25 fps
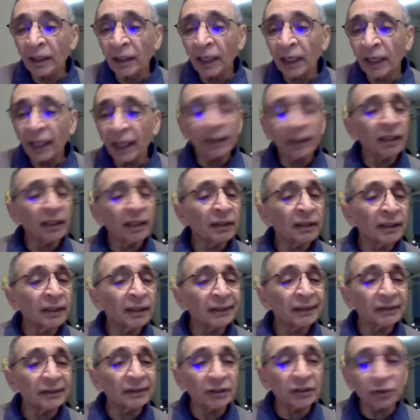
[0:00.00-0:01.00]
And then there
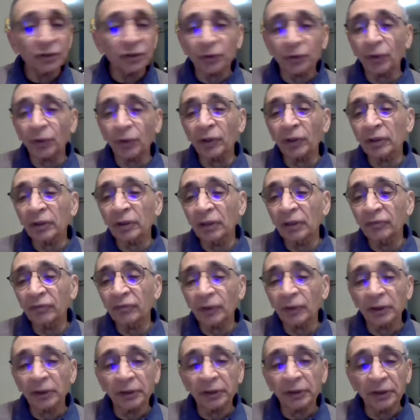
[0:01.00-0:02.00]
are the stall
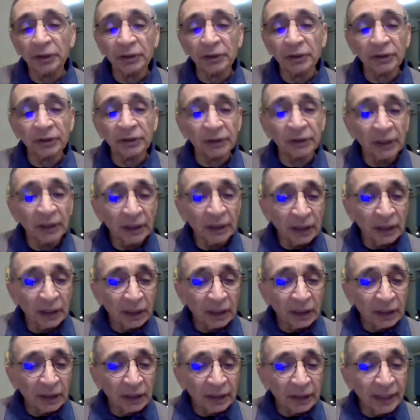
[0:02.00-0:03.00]
volunteers.
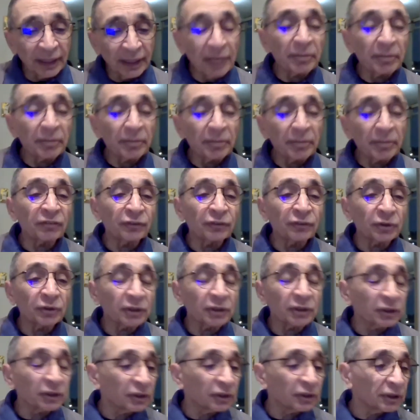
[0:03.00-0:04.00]
Their main
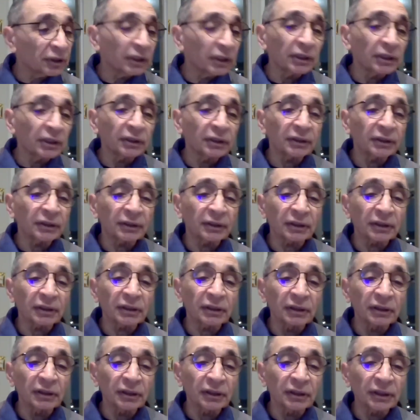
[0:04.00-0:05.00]
focus is
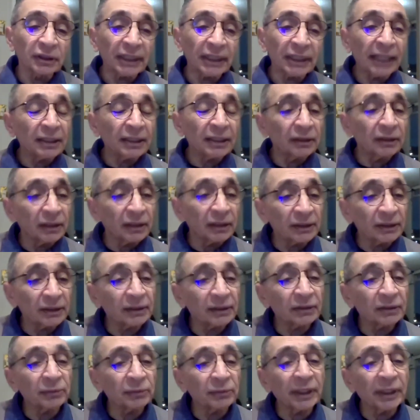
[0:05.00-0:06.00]

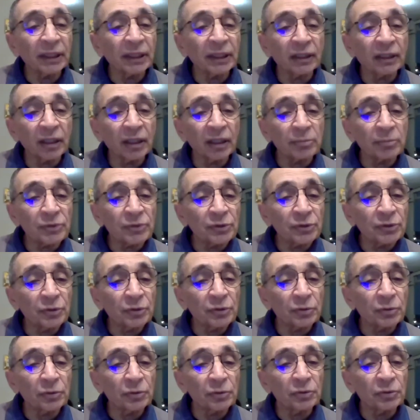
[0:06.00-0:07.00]
cleanliness when it comes
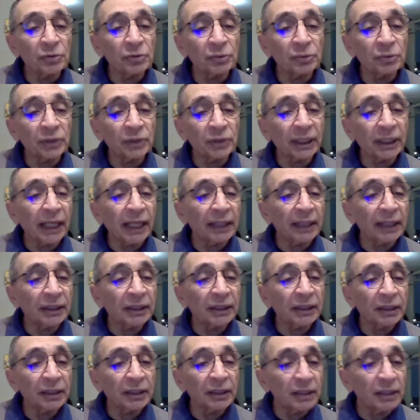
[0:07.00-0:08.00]
to the
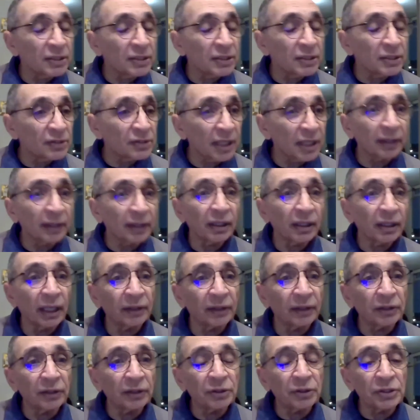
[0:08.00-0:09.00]
canteens and
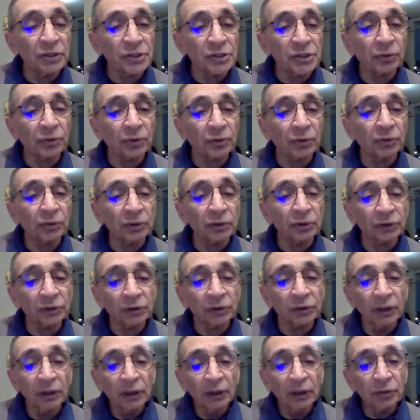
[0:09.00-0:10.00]
the tea stalls,
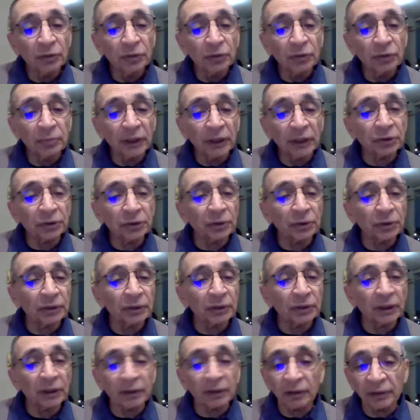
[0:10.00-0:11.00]
to make sure
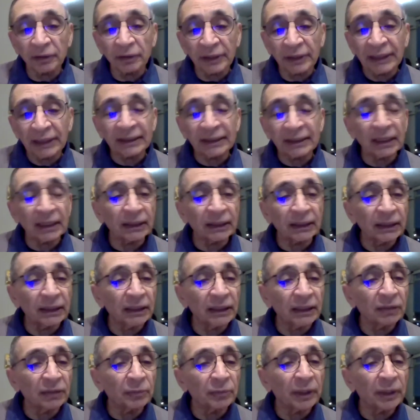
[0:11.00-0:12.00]
that things are
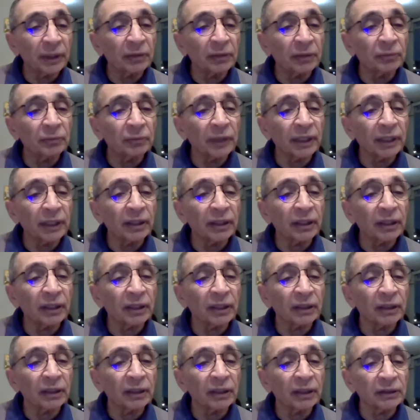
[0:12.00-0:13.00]
clean where
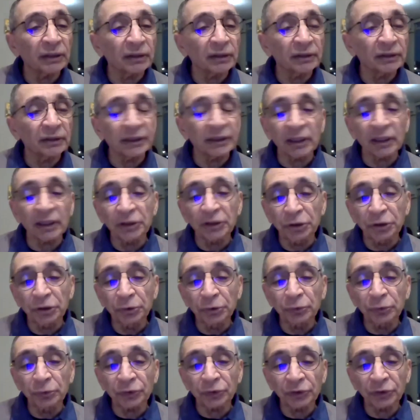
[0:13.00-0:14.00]
they sell
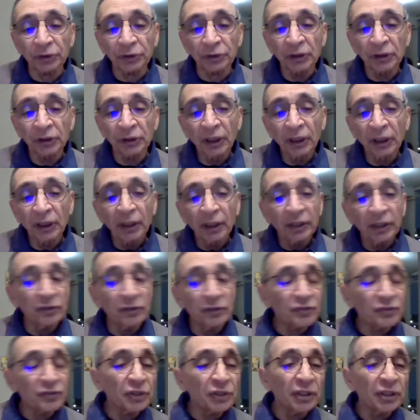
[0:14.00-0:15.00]
juice. You've
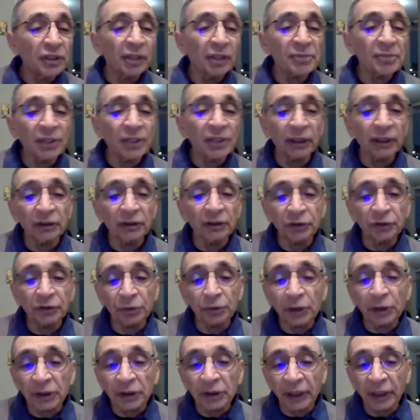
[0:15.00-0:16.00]
seen them selling
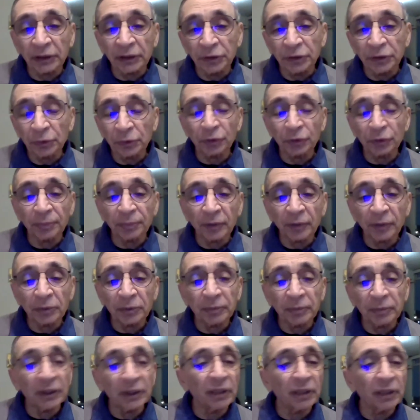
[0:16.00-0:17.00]
sugarcane juice,
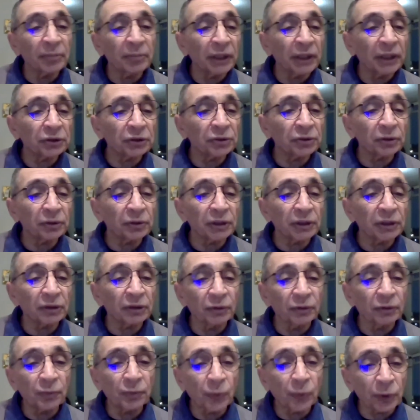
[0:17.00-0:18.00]
probably. They make sure that
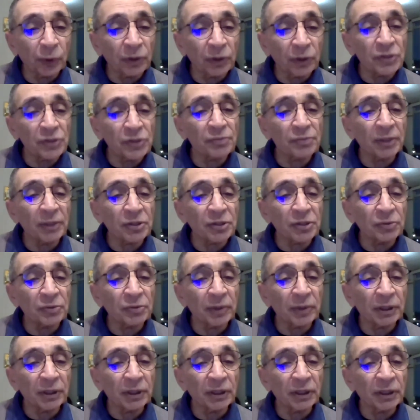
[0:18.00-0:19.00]
no water is mixed
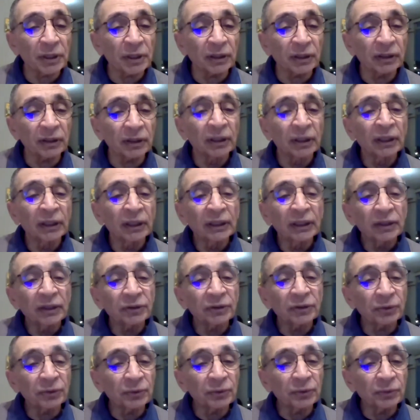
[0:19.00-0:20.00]
with it.
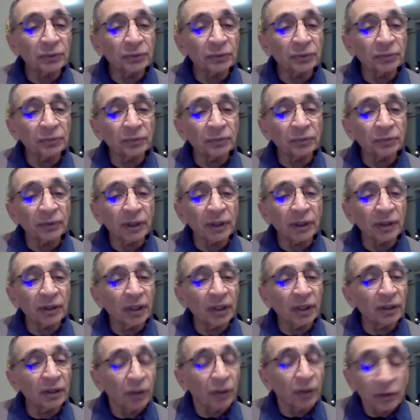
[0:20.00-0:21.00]
So
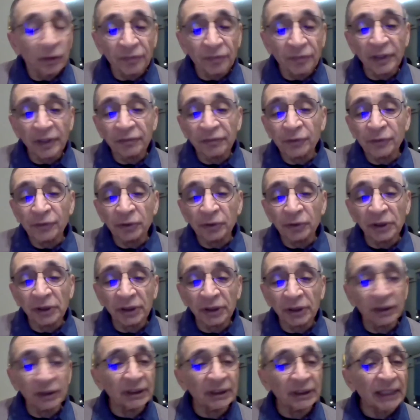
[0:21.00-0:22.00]
a lot of their focus
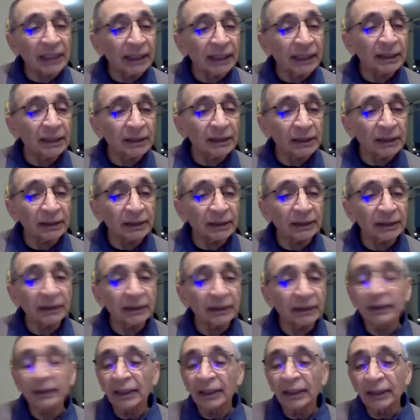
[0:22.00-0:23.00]
is cleanliness.
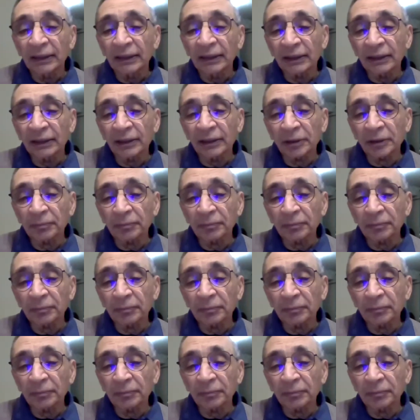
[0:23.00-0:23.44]
They